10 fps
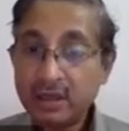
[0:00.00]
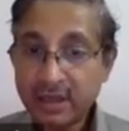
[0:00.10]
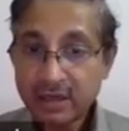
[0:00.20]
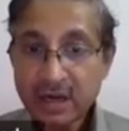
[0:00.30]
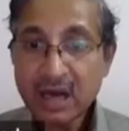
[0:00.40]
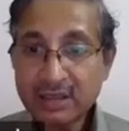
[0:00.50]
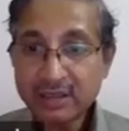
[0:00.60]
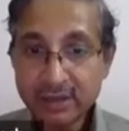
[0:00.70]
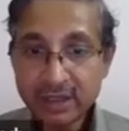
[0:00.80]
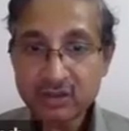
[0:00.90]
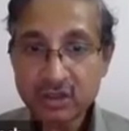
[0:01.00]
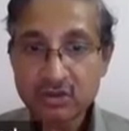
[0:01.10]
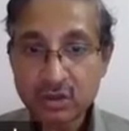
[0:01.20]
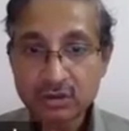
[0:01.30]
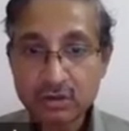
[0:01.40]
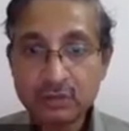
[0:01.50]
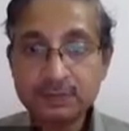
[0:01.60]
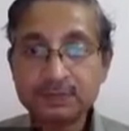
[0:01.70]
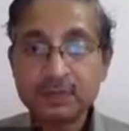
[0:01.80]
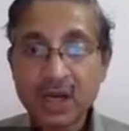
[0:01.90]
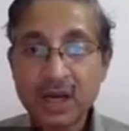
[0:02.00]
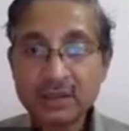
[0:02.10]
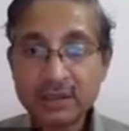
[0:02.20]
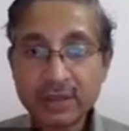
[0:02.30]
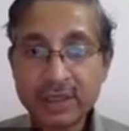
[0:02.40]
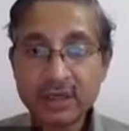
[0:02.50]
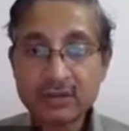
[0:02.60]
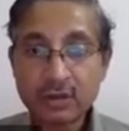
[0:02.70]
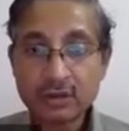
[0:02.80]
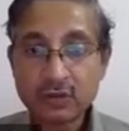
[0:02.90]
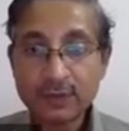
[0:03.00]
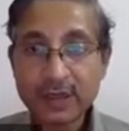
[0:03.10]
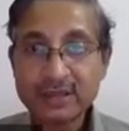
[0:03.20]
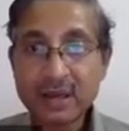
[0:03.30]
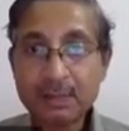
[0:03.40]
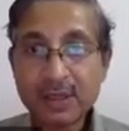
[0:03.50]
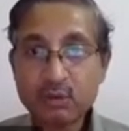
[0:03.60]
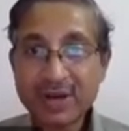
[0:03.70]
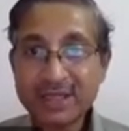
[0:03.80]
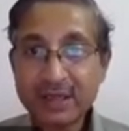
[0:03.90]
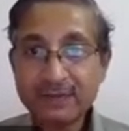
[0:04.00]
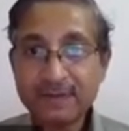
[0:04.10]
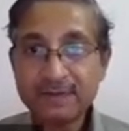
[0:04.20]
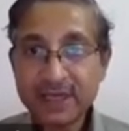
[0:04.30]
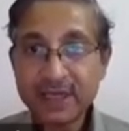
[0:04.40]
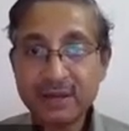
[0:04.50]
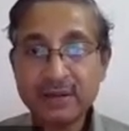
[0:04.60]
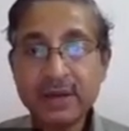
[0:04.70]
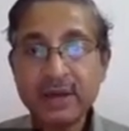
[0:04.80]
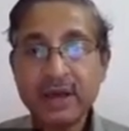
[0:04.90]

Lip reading: There are other relations also, other areas also. For example, 2015,